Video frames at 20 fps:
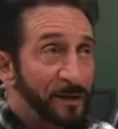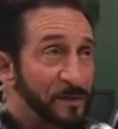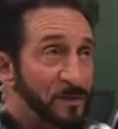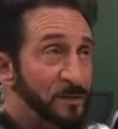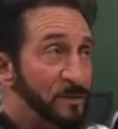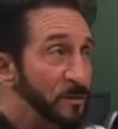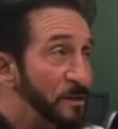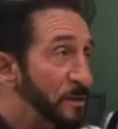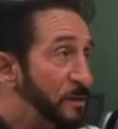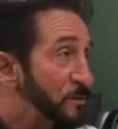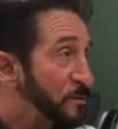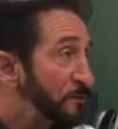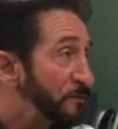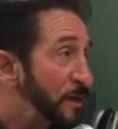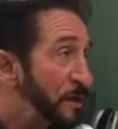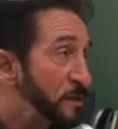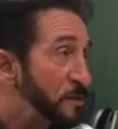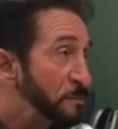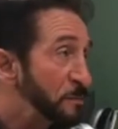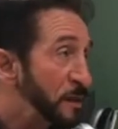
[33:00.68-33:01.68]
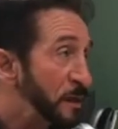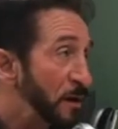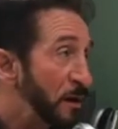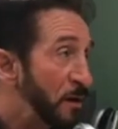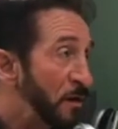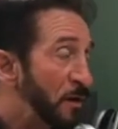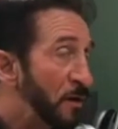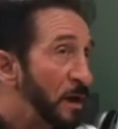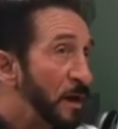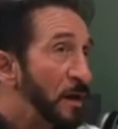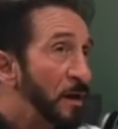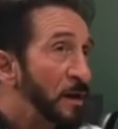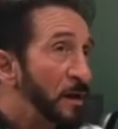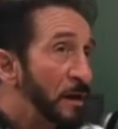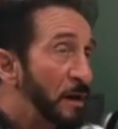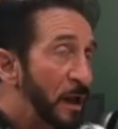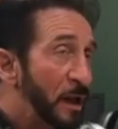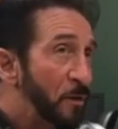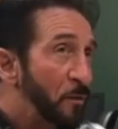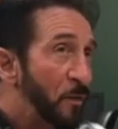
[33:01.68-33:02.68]
listen to it, it doesn't faze me at all.
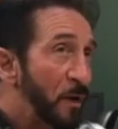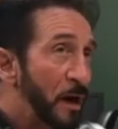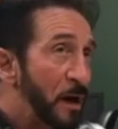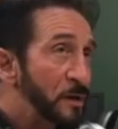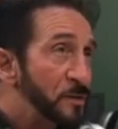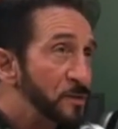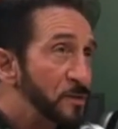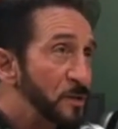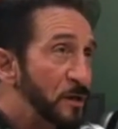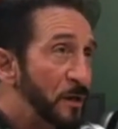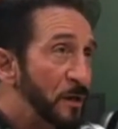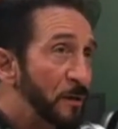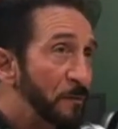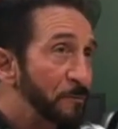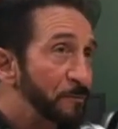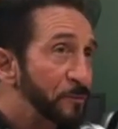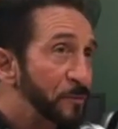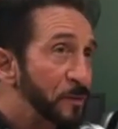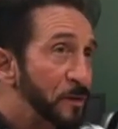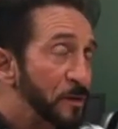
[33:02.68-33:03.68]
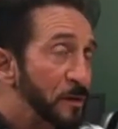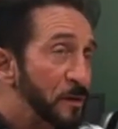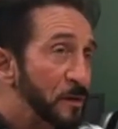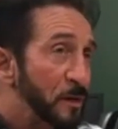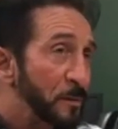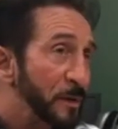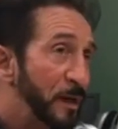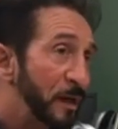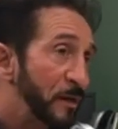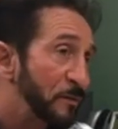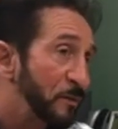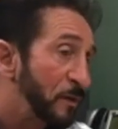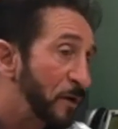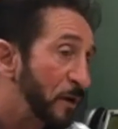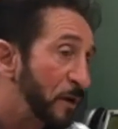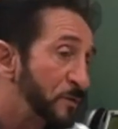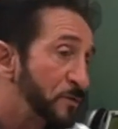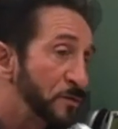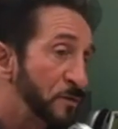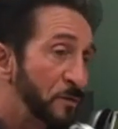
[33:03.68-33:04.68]
Likewise, coming out of a
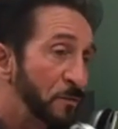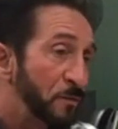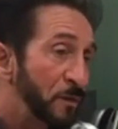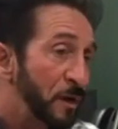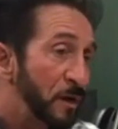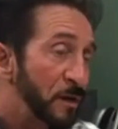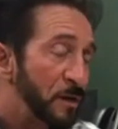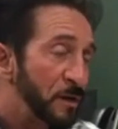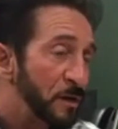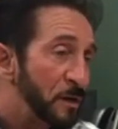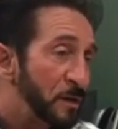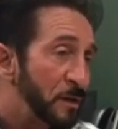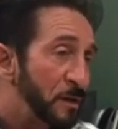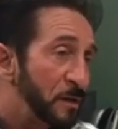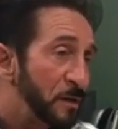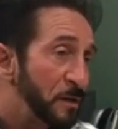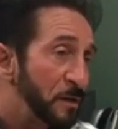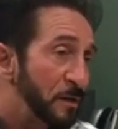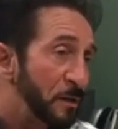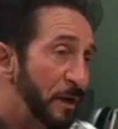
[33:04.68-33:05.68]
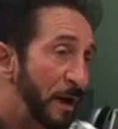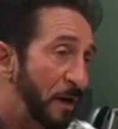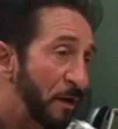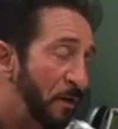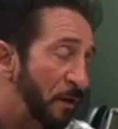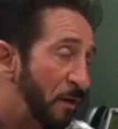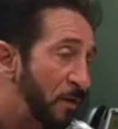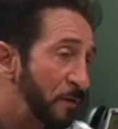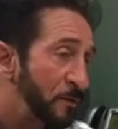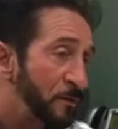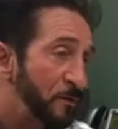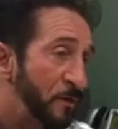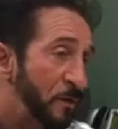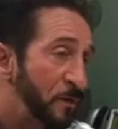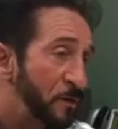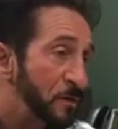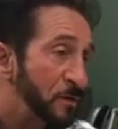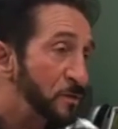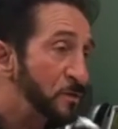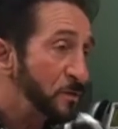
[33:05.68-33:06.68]
culture where, you know, alcohol and
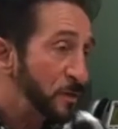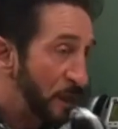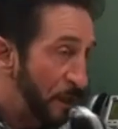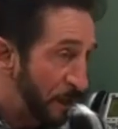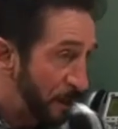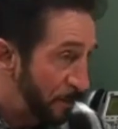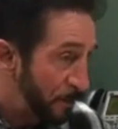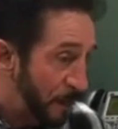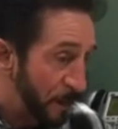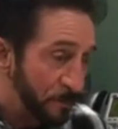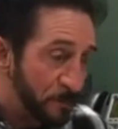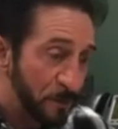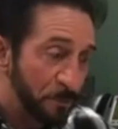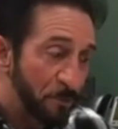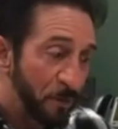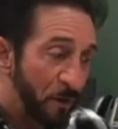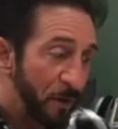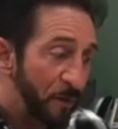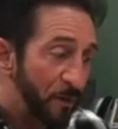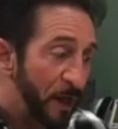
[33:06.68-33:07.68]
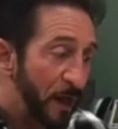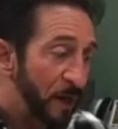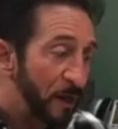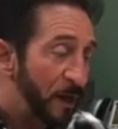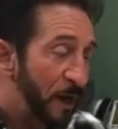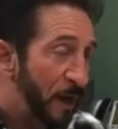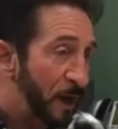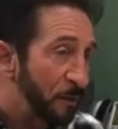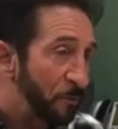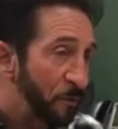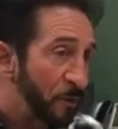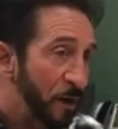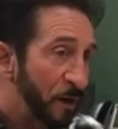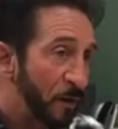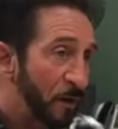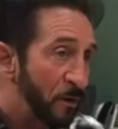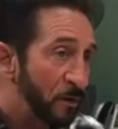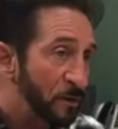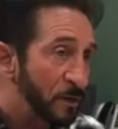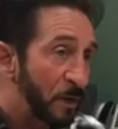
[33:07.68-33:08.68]
drug use, I was a part of that. I went a
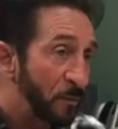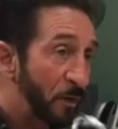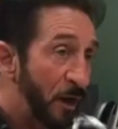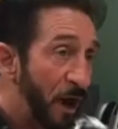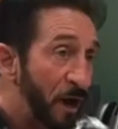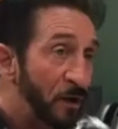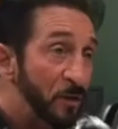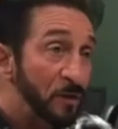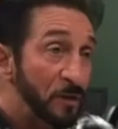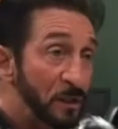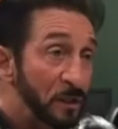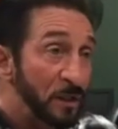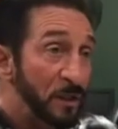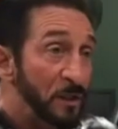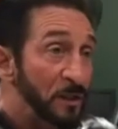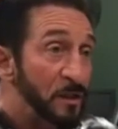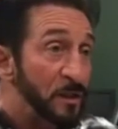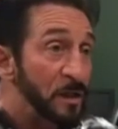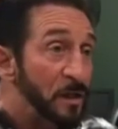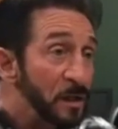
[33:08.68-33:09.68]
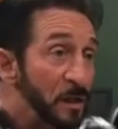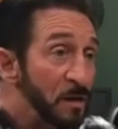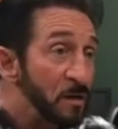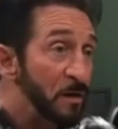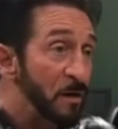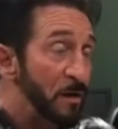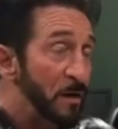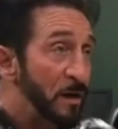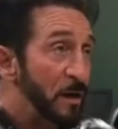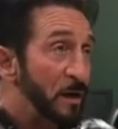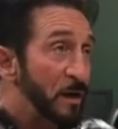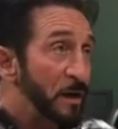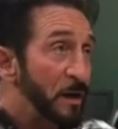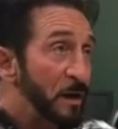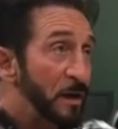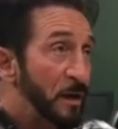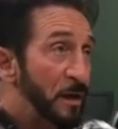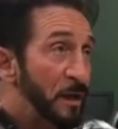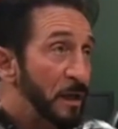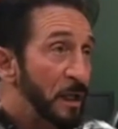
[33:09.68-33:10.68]
long time where I couldn't get near
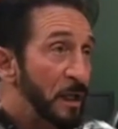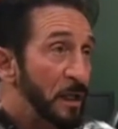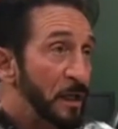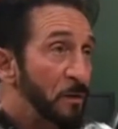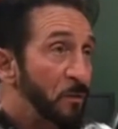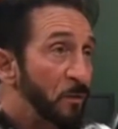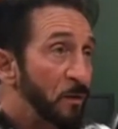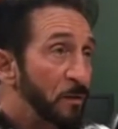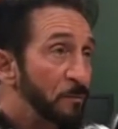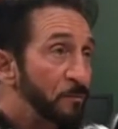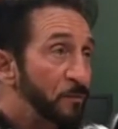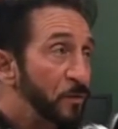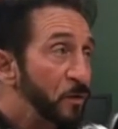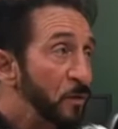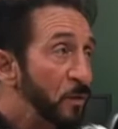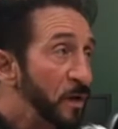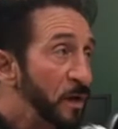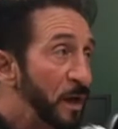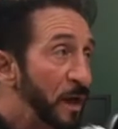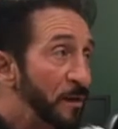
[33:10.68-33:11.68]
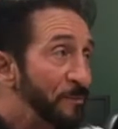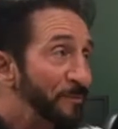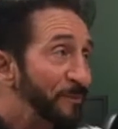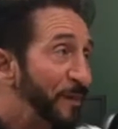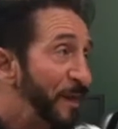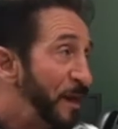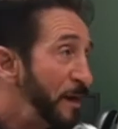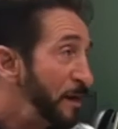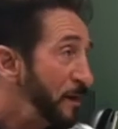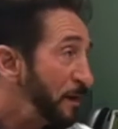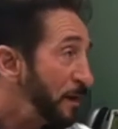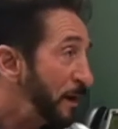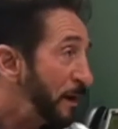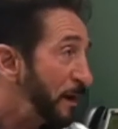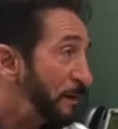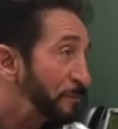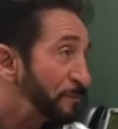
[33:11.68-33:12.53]
anyone doing that. Now,